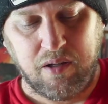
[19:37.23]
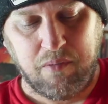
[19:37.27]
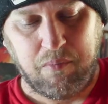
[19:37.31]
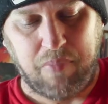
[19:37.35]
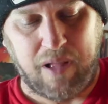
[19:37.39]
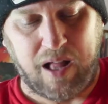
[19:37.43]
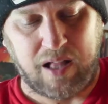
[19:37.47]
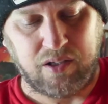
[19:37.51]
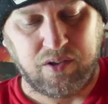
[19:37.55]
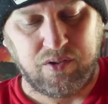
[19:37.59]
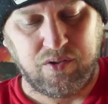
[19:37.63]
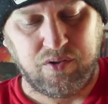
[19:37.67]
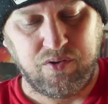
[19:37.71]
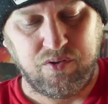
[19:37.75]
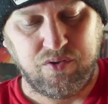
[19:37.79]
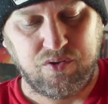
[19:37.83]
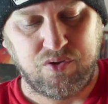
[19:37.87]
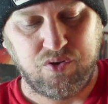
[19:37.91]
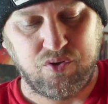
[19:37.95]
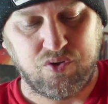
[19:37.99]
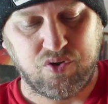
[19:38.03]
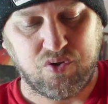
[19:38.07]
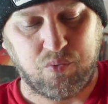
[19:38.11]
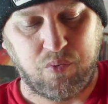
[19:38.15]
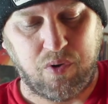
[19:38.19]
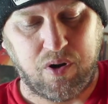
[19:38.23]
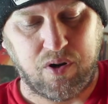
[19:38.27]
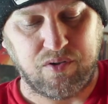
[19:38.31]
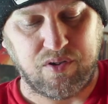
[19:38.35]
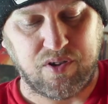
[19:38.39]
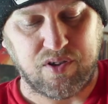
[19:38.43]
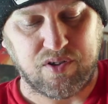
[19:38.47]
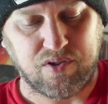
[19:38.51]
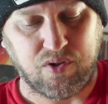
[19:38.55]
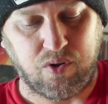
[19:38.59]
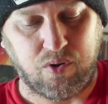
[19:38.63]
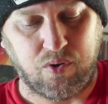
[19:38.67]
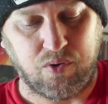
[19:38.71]
Paladins who swear
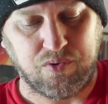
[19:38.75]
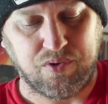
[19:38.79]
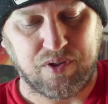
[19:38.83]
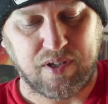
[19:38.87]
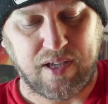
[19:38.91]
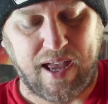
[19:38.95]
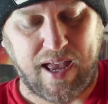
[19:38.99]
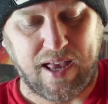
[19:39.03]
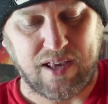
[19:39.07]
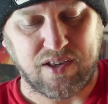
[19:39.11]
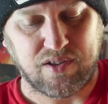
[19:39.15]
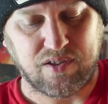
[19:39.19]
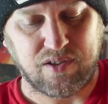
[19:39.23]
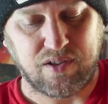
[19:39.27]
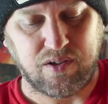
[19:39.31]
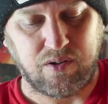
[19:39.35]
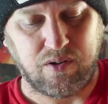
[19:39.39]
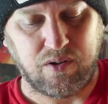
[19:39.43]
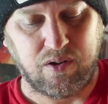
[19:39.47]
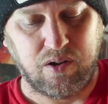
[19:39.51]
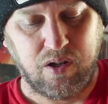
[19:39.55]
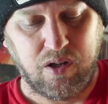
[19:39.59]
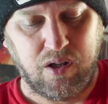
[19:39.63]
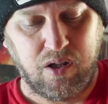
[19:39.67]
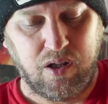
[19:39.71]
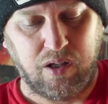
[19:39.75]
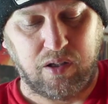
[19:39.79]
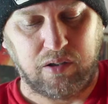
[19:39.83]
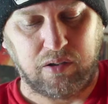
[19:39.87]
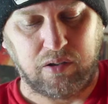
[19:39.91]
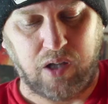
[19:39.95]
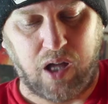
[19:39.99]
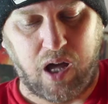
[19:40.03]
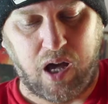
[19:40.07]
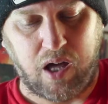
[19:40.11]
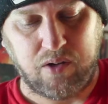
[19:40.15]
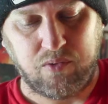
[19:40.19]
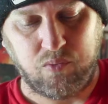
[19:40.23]
this oath cast their
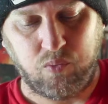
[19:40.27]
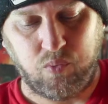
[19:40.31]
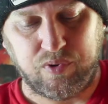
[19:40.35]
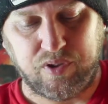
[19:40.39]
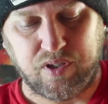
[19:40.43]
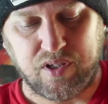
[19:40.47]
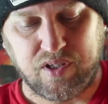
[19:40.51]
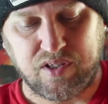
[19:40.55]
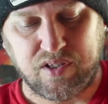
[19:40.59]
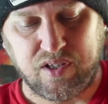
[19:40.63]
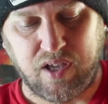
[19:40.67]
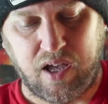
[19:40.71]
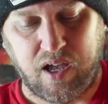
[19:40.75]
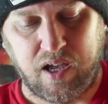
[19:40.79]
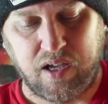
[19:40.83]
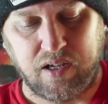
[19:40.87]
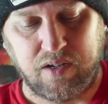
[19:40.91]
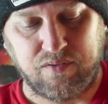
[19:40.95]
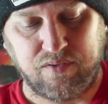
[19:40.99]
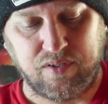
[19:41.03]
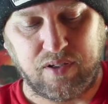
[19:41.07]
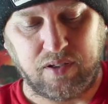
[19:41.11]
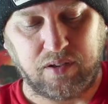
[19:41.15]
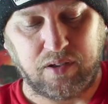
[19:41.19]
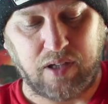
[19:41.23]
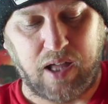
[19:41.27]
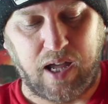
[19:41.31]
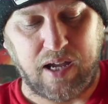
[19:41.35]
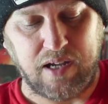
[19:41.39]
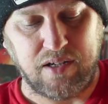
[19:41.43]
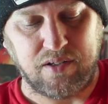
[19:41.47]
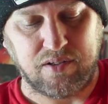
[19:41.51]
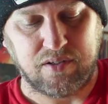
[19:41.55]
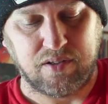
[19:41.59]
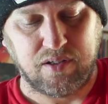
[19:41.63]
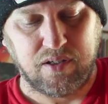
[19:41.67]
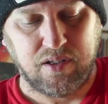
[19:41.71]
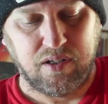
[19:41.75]
lot with the side of the
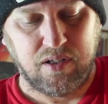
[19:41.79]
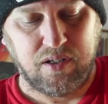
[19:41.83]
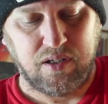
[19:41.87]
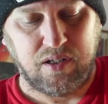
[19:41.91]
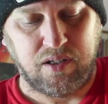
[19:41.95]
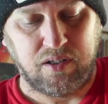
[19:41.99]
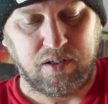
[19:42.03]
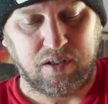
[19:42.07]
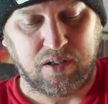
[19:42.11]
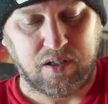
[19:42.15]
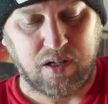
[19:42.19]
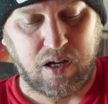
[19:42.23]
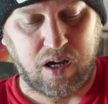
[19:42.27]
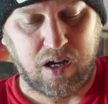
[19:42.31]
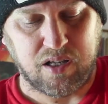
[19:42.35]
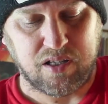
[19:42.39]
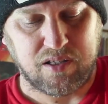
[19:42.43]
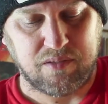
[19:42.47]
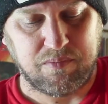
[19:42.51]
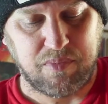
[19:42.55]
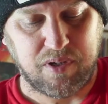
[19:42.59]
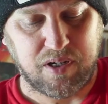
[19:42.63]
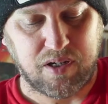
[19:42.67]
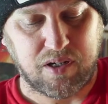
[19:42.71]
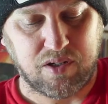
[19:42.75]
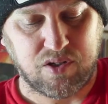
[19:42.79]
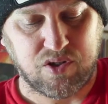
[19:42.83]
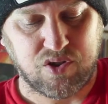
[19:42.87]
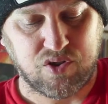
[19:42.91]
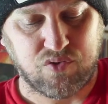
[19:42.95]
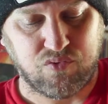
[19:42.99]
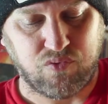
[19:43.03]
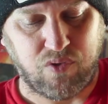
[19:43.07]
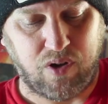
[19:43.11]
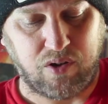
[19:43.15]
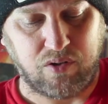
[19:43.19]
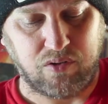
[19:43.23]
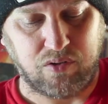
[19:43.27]
light in the cosmic
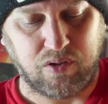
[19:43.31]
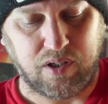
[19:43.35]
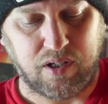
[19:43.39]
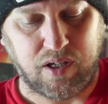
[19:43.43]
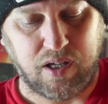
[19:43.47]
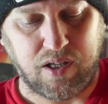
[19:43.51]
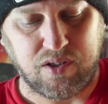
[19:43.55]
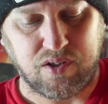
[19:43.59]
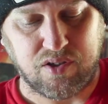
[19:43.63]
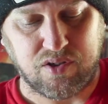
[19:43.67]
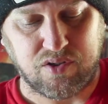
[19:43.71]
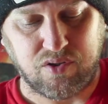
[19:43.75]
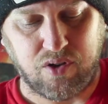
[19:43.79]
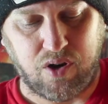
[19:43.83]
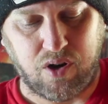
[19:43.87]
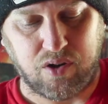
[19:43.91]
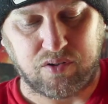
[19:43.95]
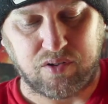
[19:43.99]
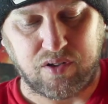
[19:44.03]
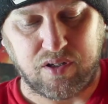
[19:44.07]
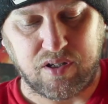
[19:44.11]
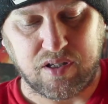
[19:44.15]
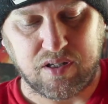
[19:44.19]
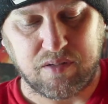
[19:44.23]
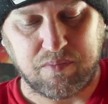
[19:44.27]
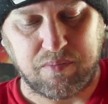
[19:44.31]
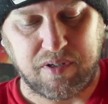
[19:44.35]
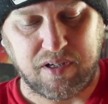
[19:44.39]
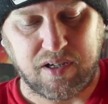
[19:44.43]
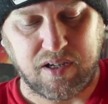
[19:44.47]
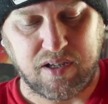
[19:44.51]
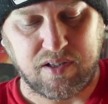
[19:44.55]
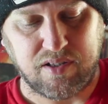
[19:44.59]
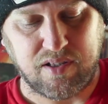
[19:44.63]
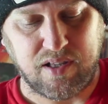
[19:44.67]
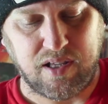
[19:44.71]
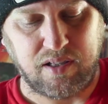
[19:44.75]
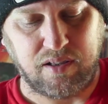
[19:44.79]
struggle against darkness,
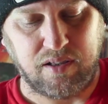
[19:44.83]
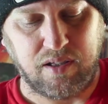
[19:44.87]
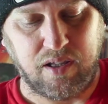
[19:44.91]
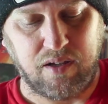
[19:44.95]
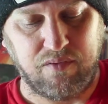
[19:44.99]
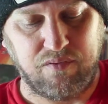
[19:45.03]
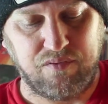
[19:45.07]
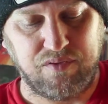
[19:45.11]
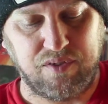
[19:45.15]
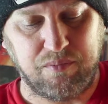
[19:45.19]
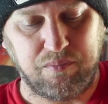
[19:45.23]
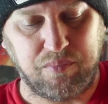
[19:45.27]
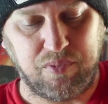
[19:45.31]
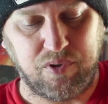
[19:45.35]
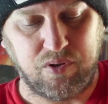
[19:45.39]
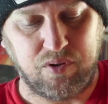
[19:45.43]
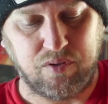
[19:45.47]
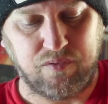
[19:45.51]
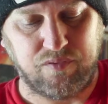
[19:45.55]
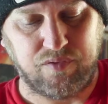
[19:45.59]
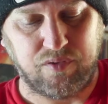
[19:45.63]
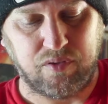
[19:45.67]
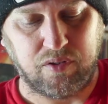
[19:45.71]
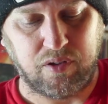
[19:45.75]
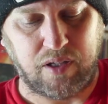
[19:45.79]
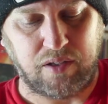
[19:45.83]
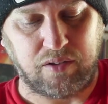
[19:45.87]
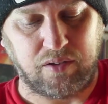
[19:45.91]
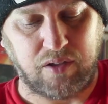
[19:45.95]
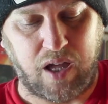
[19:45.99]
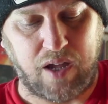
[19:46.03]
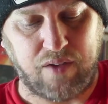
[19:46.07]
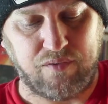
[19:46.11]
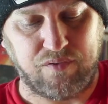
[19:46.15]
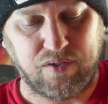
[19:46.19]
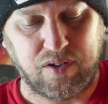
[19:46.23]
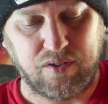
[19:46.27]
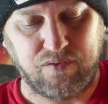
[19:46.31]
because they love the beautiful and
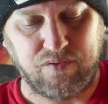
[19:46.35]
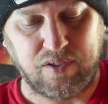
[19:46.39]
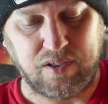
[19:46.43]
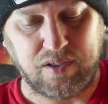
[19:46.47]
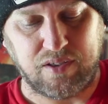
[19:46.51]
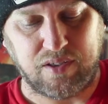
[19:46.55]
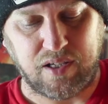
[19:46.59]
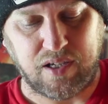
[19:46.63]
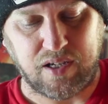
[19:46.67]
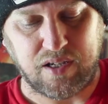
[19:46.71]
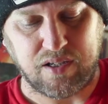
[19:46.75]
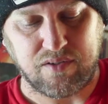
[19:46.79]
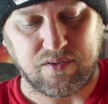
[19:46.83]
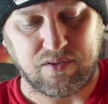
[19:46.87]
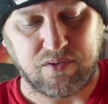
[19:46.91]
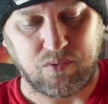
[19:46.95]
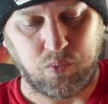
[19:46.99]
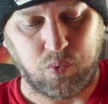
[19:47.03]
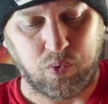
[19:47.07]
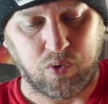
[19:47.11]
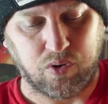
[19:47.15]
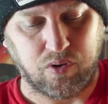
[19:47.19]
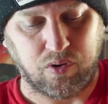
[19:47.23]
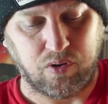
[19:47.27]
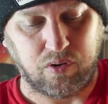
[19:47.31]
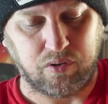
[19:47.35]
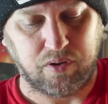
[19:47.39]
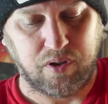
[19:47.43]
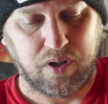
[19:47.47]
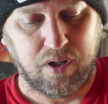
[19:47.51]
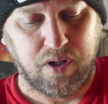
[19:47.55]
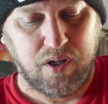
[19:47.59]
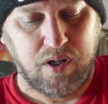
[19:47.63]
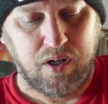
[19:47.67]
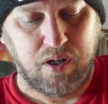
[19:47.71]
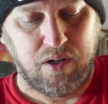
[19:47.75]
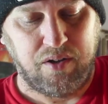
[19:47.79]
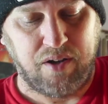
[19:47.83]
life-giving things of the world,
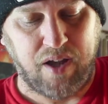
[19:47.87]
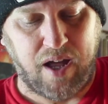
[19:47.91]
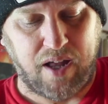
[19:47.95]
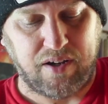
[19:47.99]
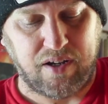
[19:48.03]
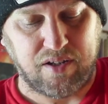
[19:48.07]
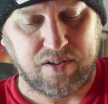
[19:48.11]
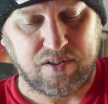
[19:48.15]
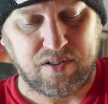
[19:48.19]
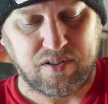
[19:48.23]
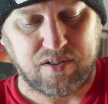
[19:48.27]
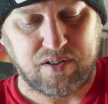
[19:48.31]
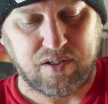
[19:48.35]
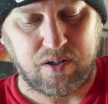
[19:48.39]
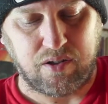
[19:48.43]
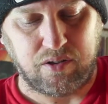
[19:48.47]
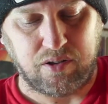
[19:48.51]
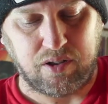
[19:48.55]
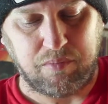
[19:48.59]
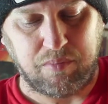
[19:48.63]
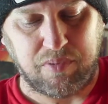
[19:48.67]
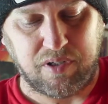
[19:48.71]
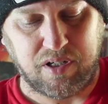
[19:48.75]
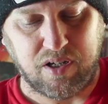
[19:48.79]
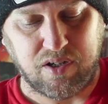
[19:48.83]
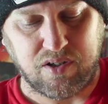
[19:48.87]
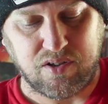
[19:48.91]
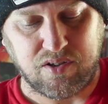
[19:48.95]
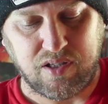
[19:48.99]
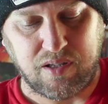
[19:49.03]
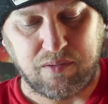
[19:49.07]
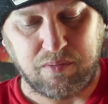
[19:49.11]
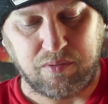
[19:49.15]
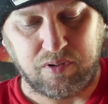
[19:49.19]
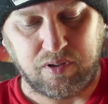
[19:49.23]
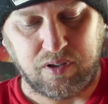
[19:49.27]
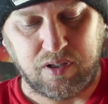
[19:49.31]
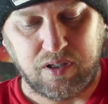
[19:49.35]
not necessarily because they
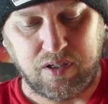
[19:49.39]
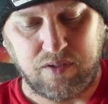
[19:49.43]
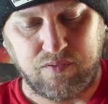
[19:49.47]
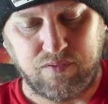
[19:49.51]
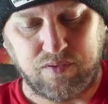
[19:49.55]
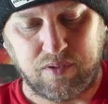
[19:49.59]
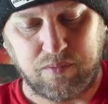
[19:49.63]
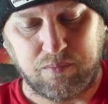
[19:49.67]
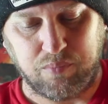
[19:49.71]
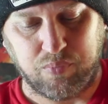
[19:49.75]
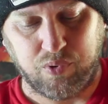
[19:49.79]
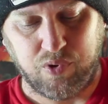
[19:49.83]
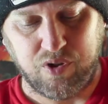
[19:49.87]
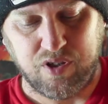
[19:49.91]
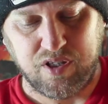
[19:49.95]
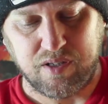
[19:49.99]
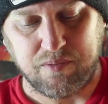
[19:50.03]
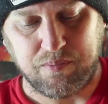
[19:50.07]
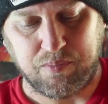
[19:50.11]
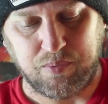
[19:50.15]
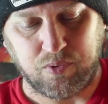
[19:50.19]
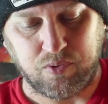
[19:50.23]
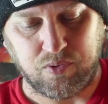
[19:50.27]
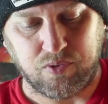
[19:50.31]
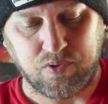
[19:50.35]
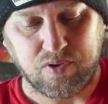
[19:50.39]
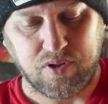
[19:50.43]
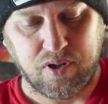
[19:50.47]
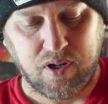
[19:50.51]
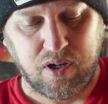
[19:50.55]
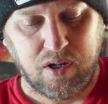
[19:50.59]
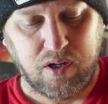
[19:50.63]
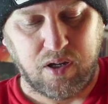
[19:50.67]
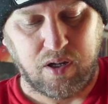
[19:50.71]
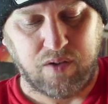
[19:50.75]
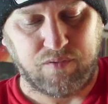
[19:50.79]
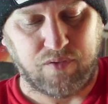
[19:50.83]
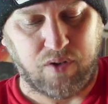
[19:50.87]
believe in principles
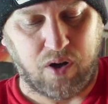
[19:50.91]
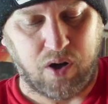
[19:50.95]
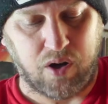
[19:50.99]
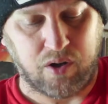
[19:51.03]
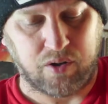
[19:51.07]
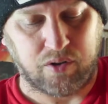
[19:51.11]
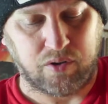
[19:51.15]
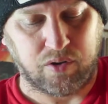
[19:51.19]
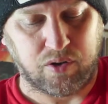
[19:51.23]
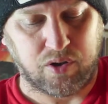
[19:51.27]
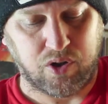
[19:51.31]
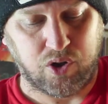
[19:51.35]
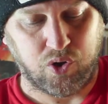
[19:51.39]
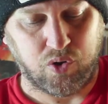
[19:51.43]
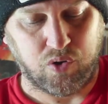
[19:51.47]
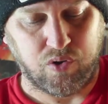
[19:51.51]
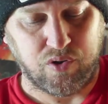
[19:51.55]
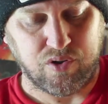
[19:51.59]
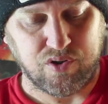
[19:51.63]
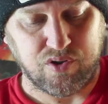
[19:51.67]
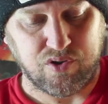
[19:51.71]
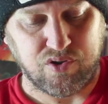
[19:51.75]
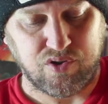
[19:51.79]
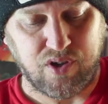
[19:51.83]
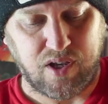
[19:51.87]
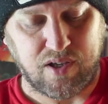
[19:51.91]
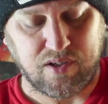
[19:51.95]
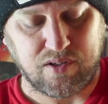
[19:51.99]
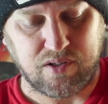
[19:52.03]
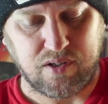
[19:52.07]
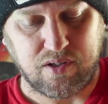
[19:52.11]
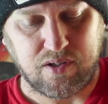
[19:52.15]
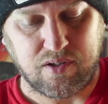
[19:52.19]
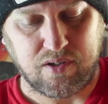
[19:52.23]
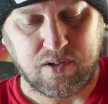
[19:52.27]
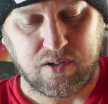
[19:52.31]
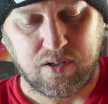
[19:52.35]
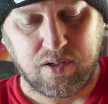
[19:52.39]
of honor, courage, and
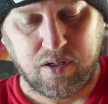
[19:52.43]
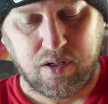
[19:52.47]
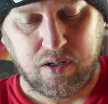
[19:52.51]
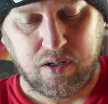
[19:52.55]
justice.